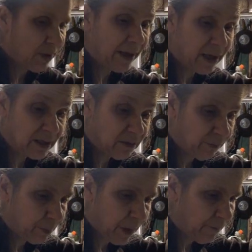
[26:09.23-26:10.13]
I guess
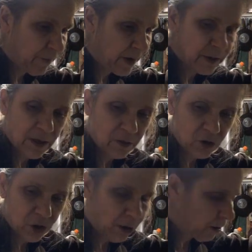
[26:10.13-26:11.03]
I'll find
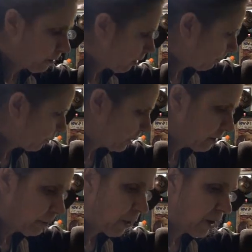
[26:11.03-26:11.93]
another jar, or I'll put it
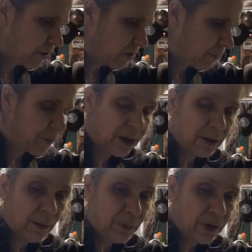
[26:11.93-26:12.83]
in a pot or something,
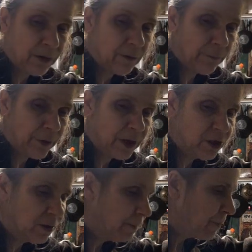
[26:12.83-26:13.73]
and I'll put it in the
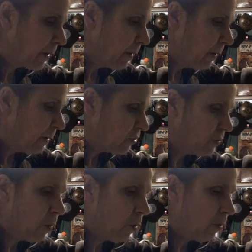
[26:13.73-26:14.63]
fridge, and
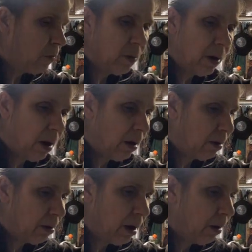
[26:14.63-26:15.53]
tomorrow
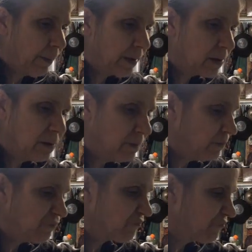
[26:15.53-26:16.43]
I'll make
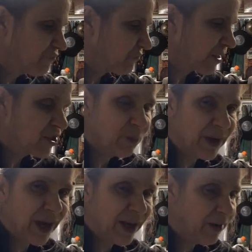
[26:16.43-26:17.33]
some
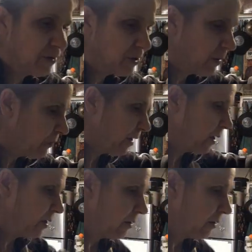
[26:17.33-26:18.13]
spaghetti or something,